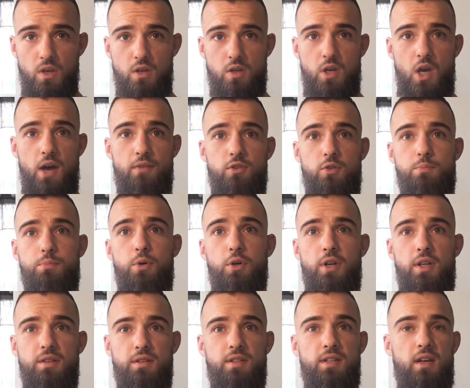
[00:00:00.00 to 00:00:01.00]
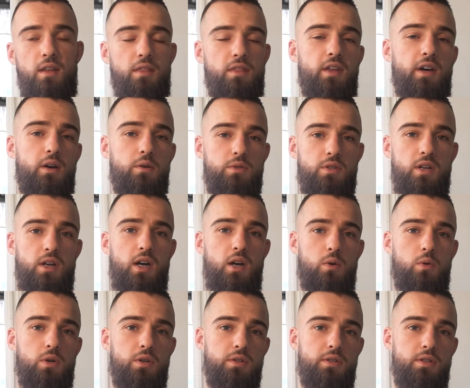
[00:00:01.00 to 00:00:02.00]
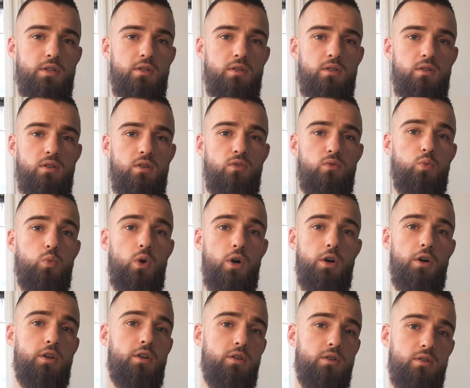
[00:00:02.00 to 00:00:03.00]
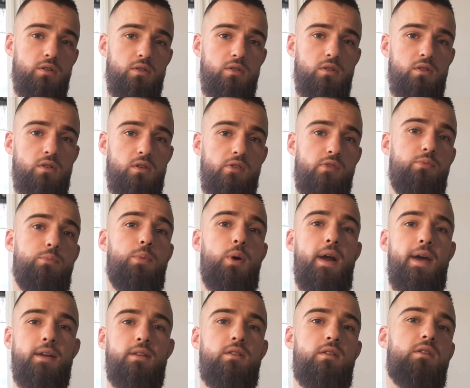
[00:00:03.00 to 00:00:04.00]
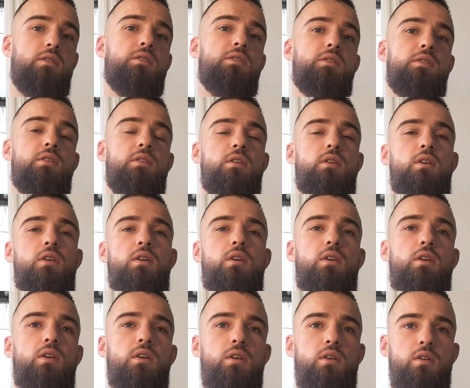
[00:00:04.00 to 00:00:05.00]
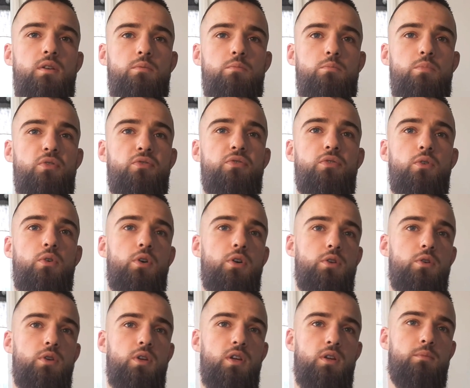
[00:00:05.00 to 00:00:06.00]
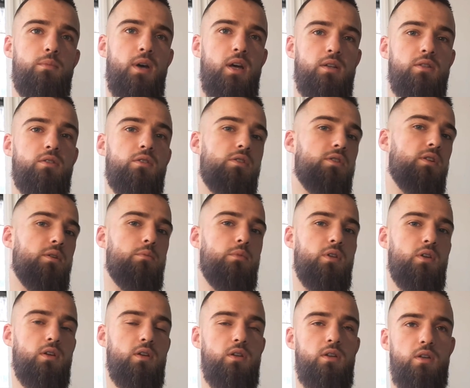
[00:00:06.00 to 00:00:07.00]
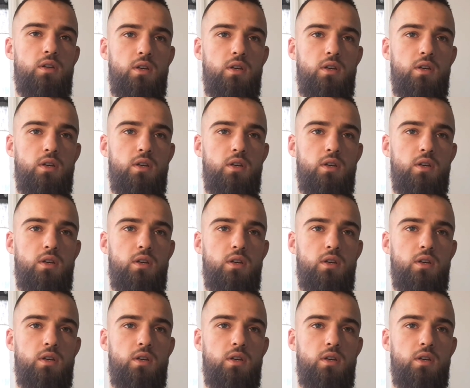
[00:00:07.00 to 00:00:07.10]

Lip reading: You have to put in 10,000 hours of work, of practice, before you can master something.